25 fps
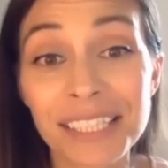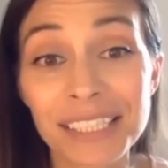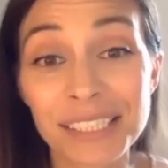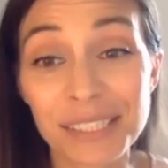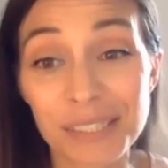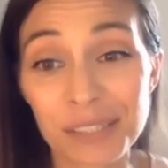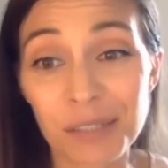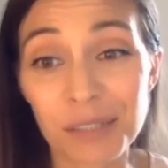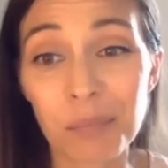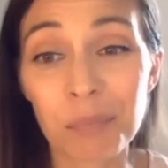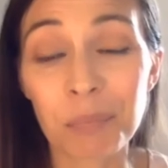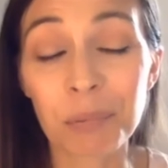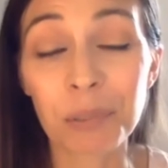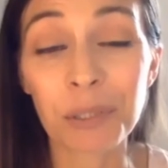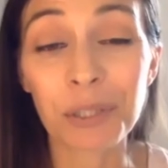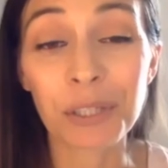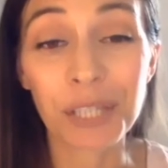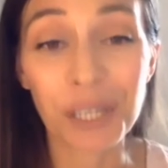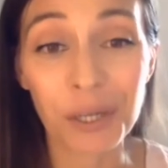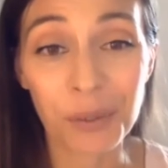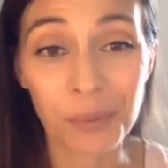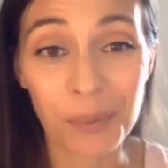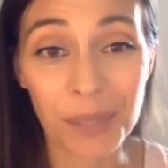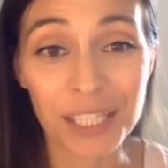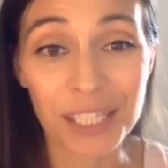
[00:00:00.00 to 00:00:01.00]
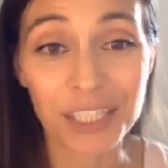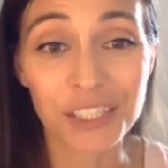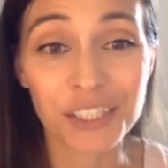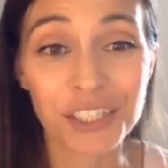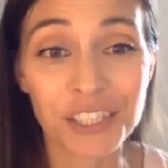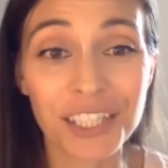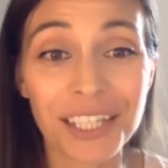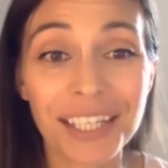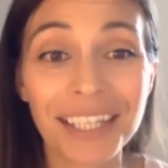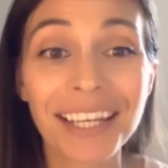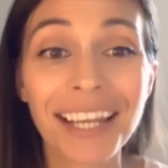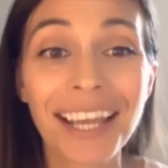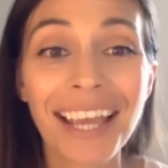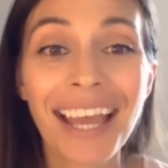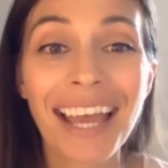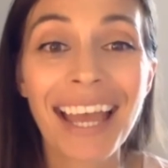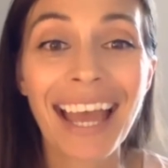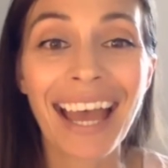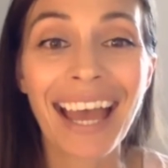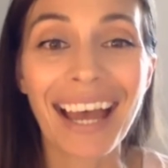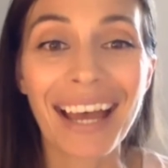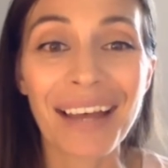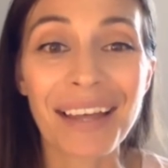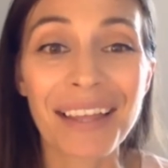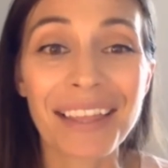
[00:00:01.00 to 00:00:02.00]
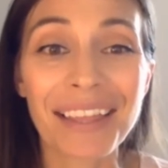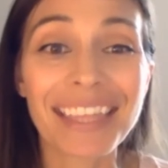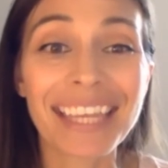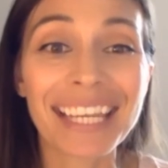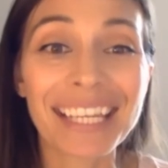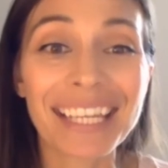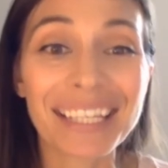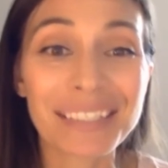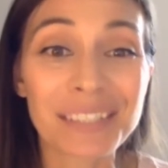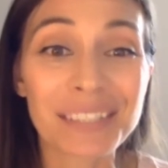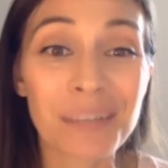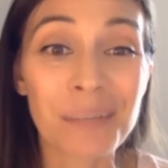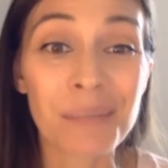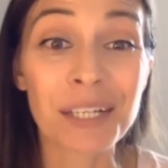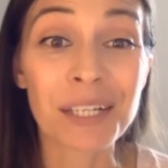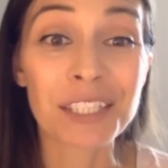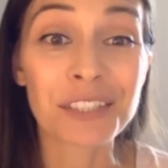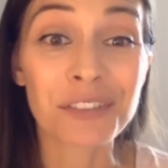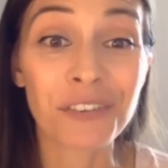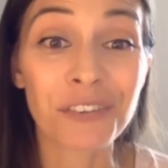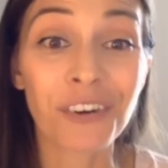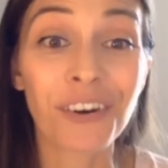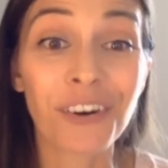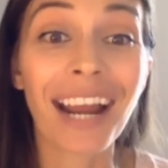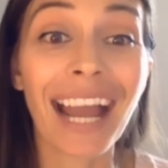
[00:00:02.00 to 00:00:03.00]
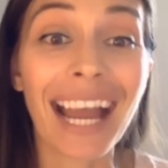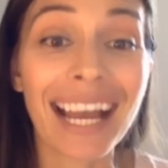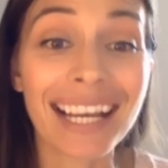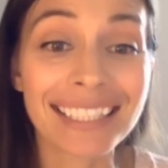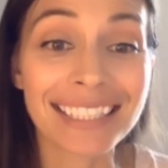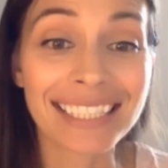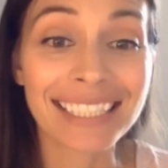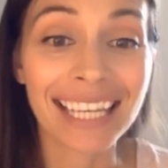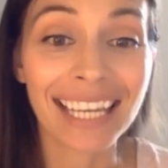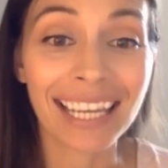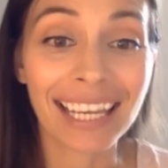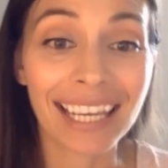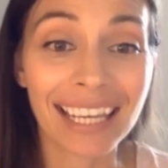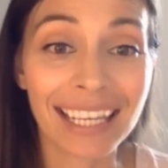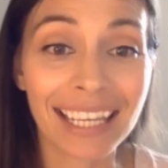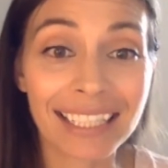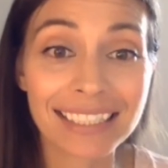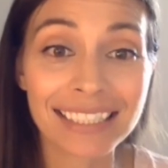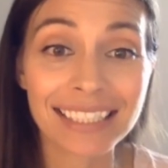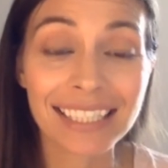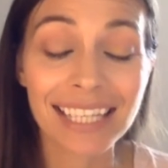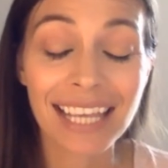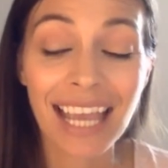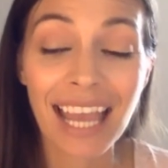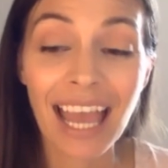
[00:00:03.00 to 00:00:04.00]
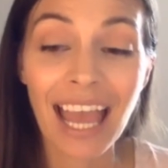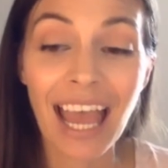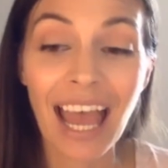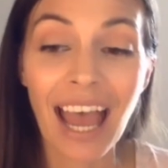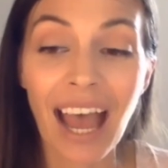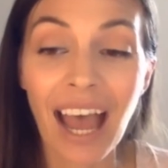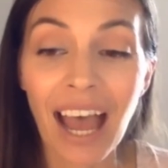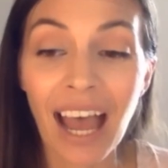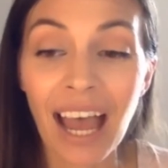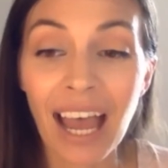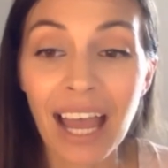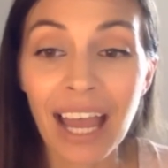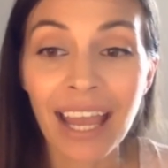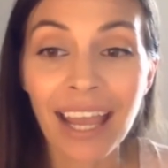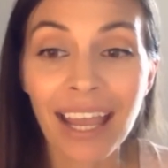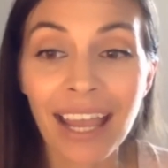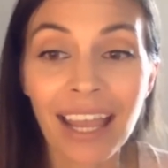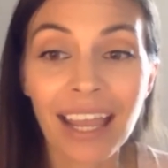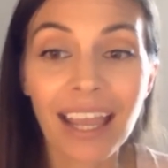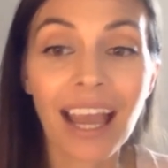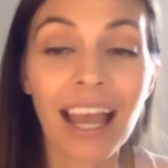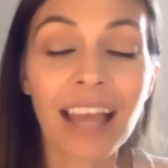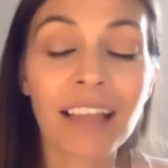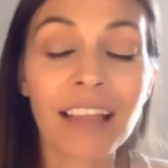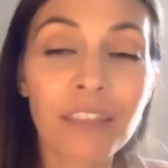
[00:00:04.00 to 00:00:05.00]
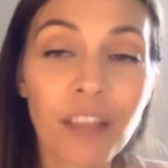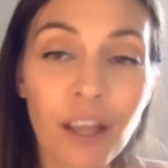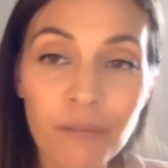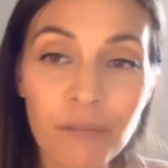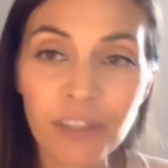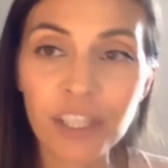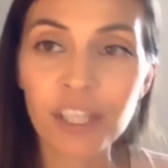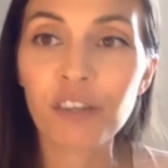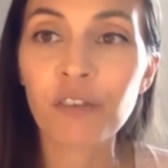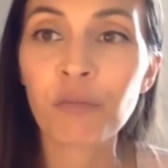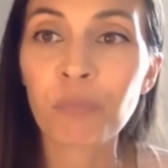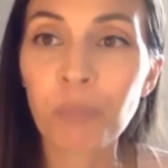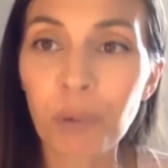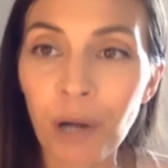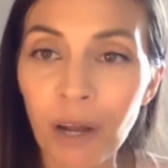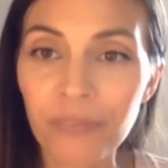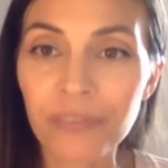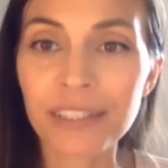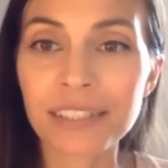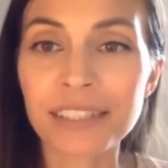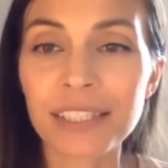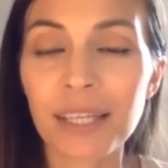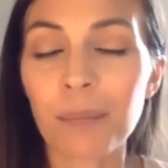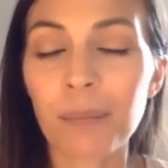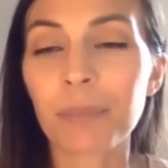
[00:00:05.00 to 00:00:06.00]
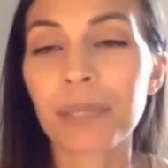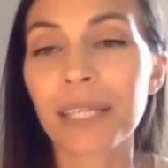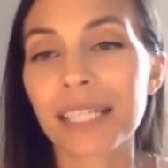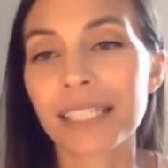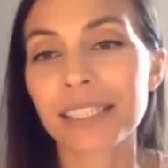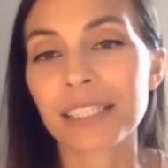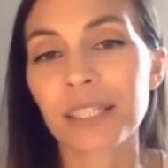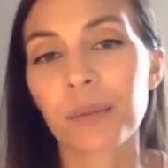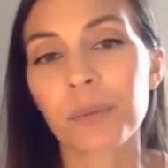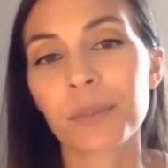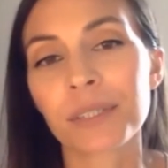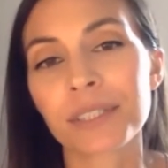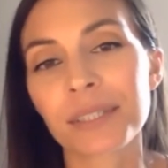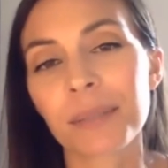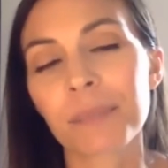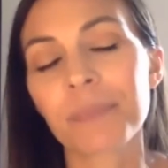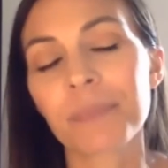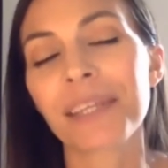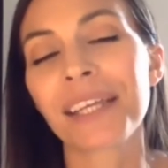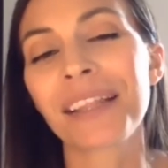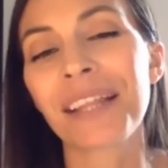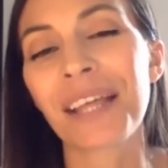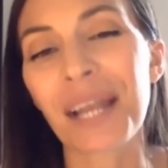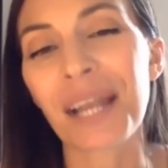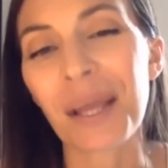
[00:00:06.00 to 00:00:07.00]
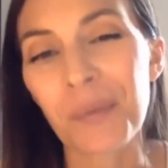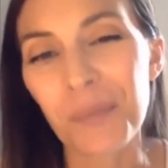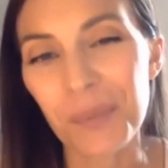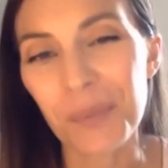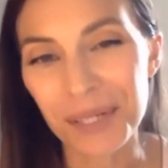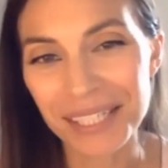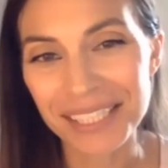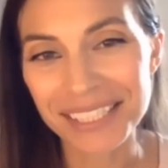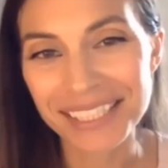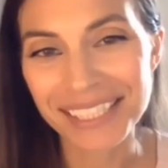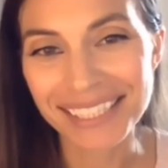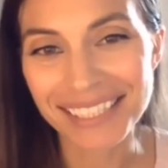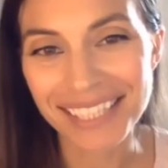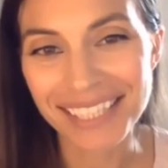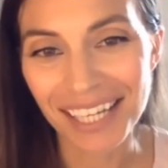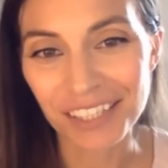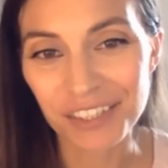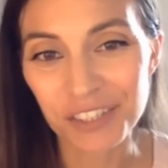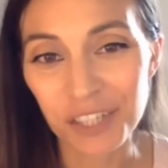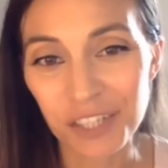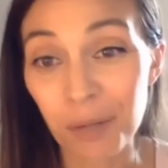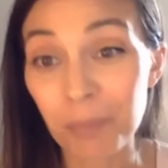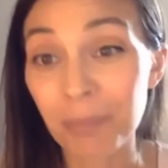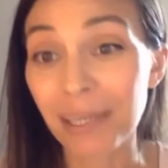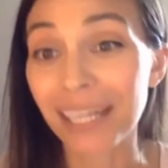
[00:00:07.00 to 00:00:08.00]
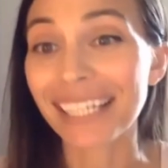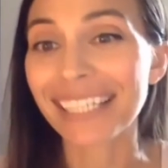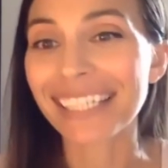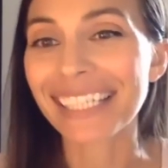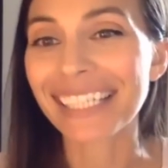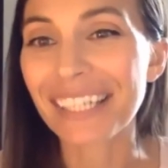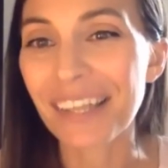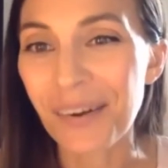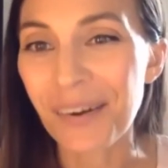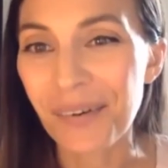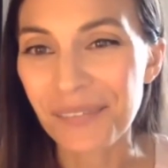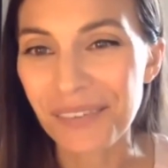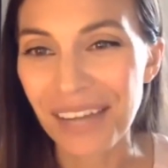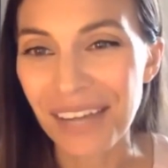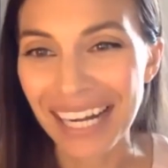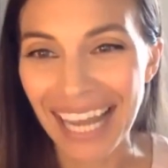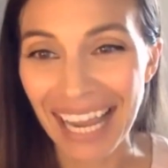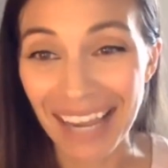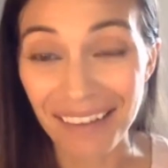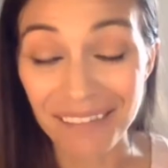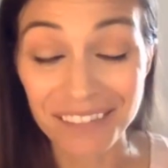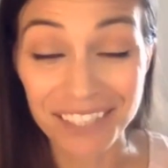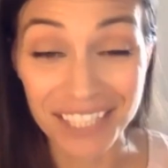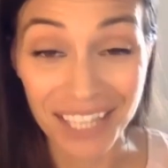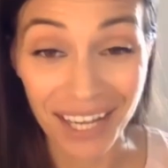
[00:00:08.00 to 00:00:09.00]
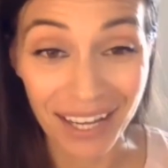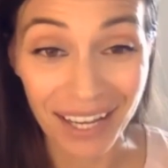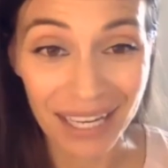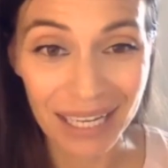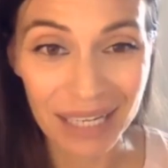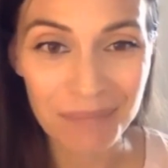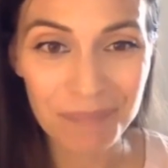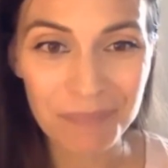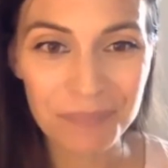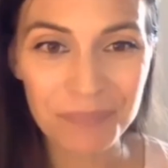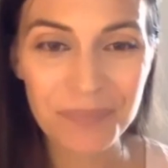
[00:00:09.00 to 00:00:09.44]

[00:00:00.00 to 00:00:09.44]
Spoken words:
this is a brilliant question. Thank you so much for asking it. I love that you've brought this up because it was something that I wanted to touch on, but I didn't know if I'd have time.